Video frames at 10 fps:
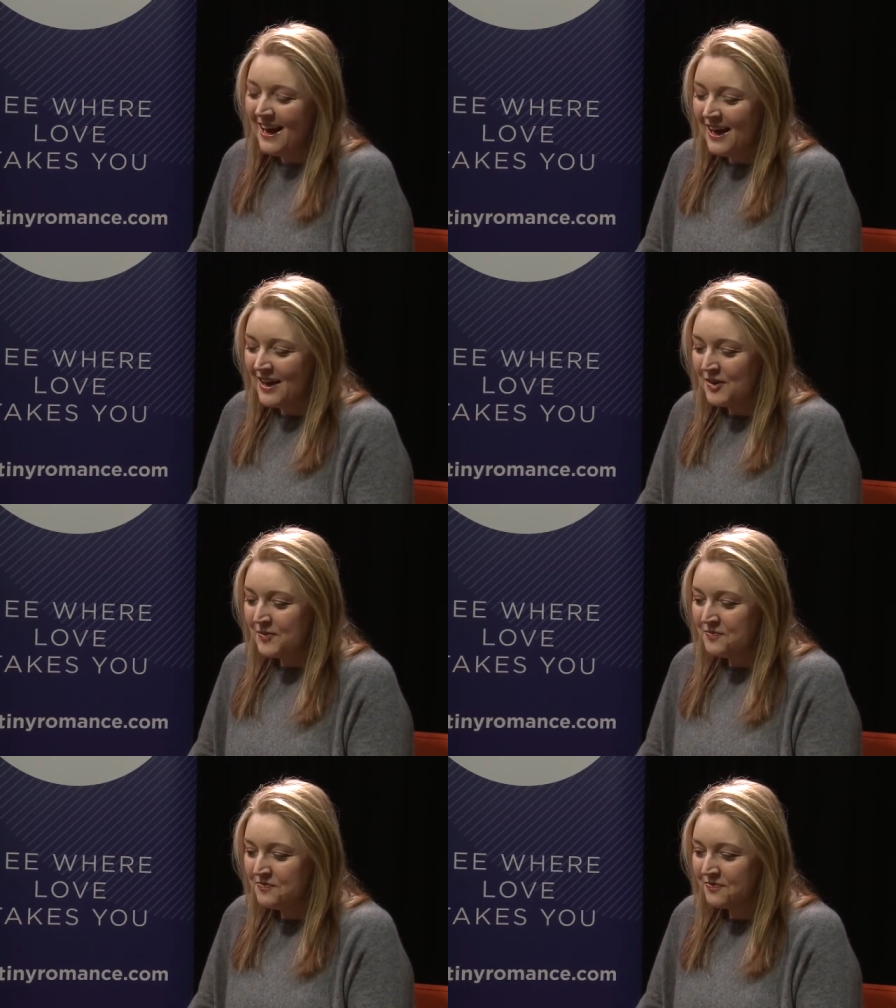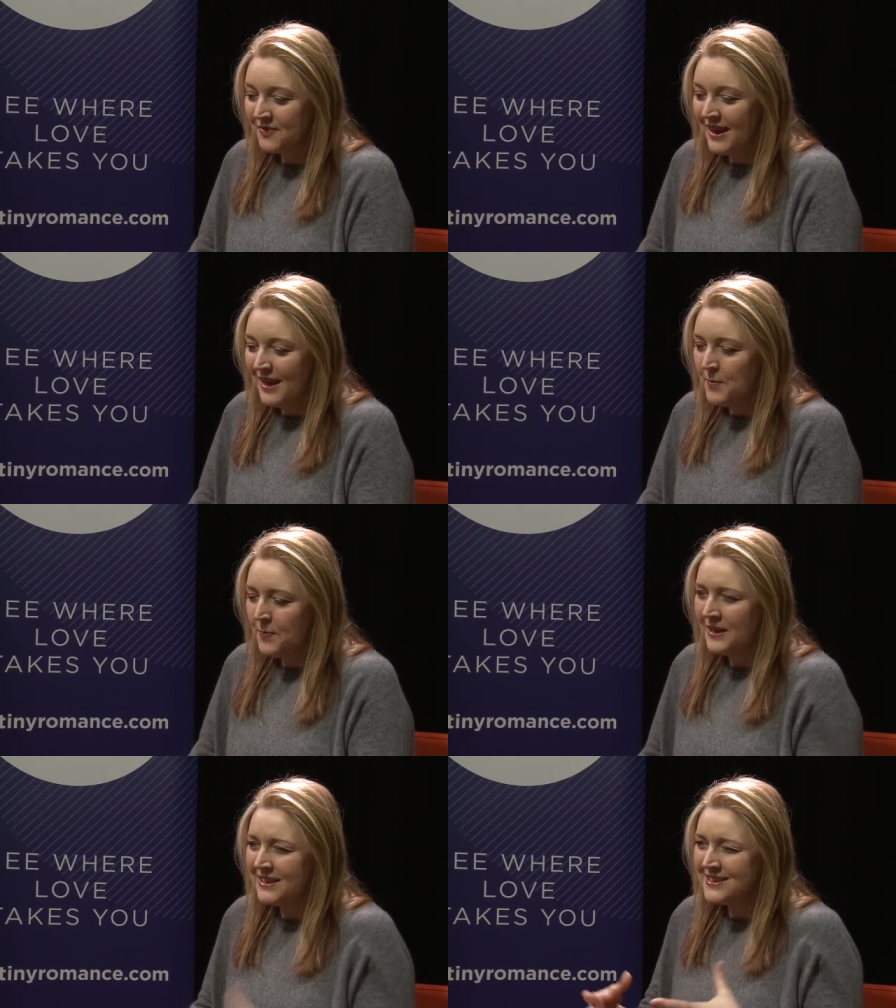Um,
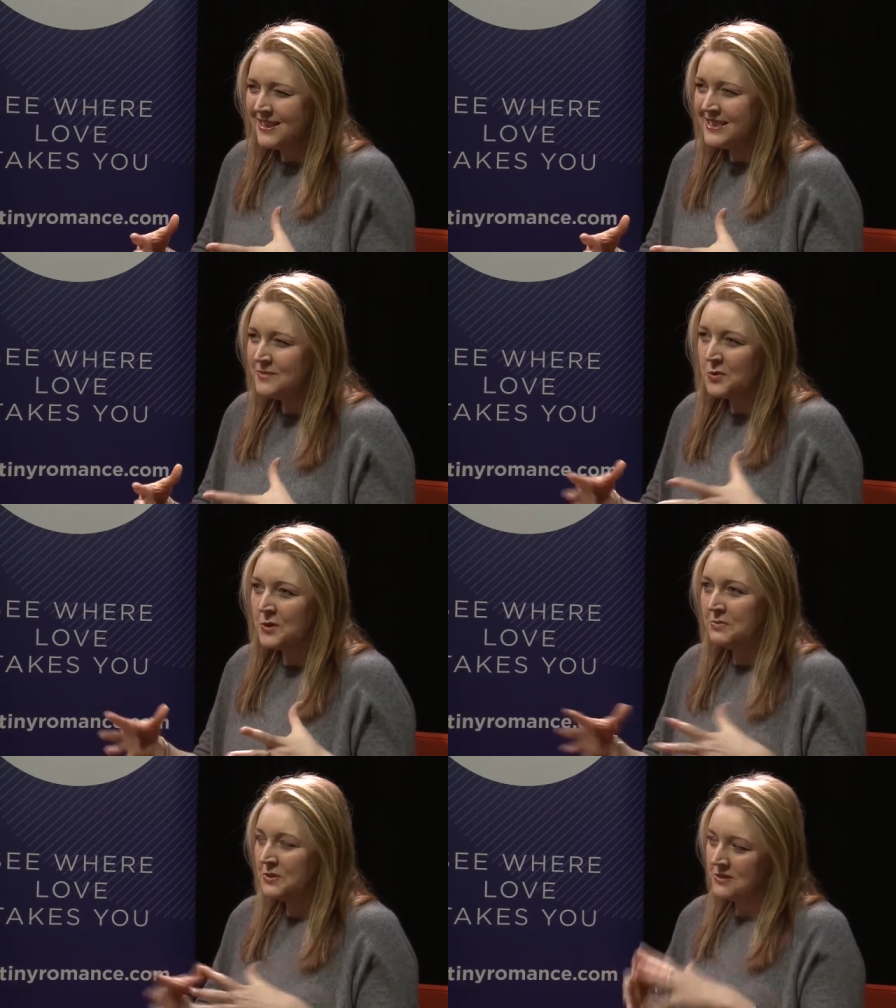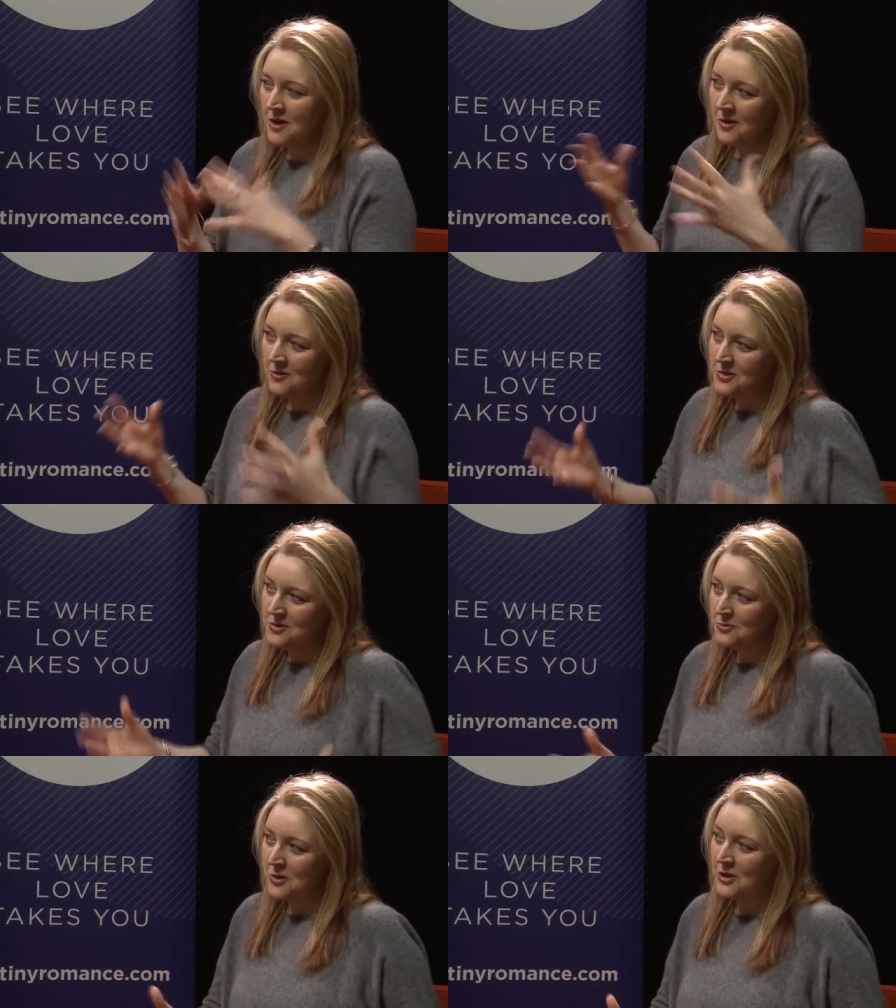but I didn't want to build a whole
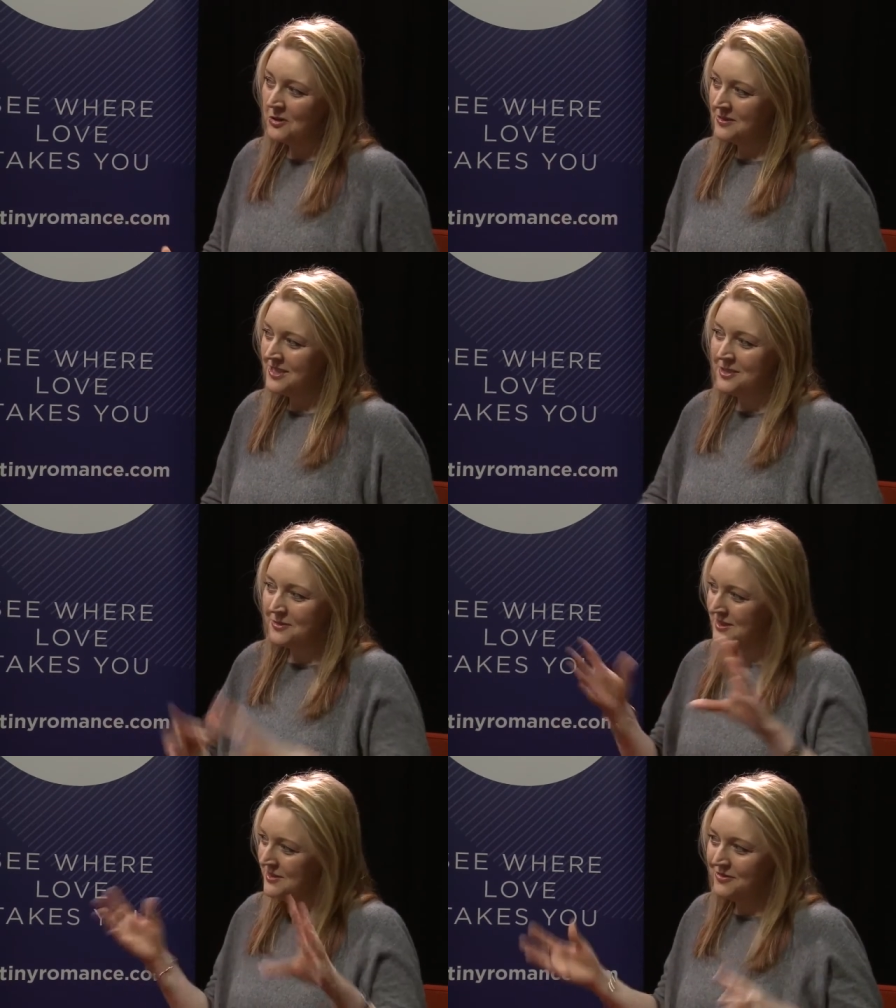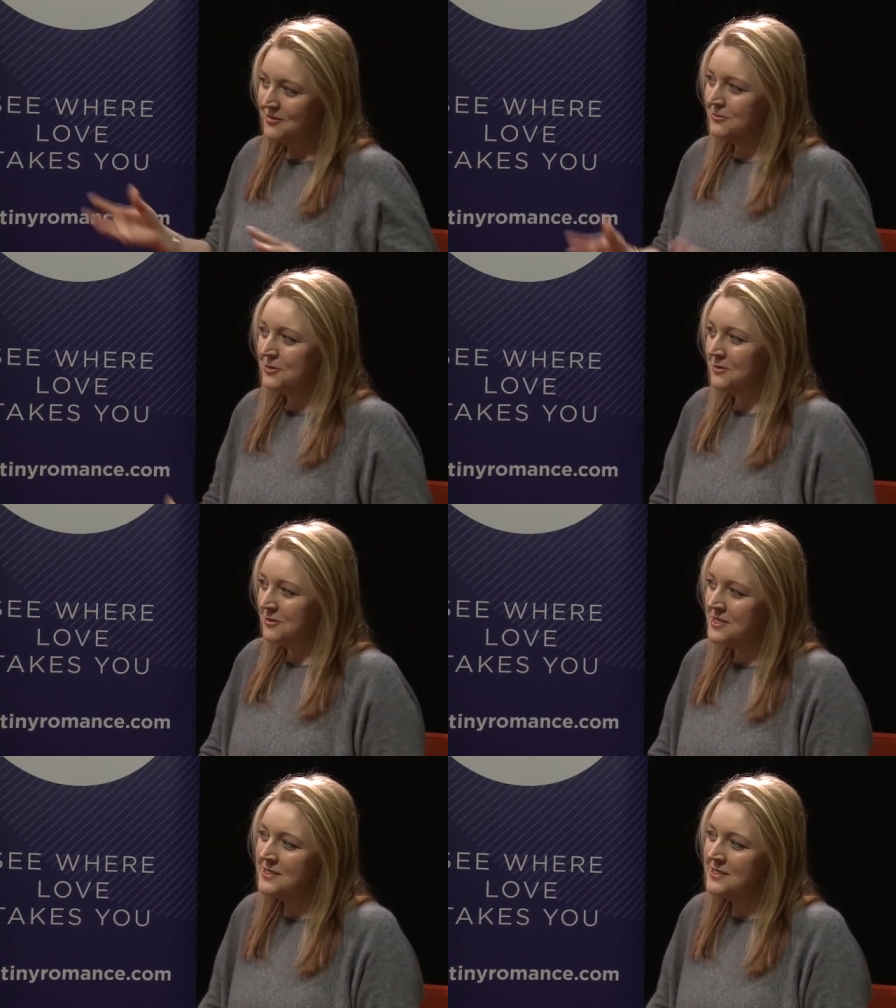new world, you know, with different rules.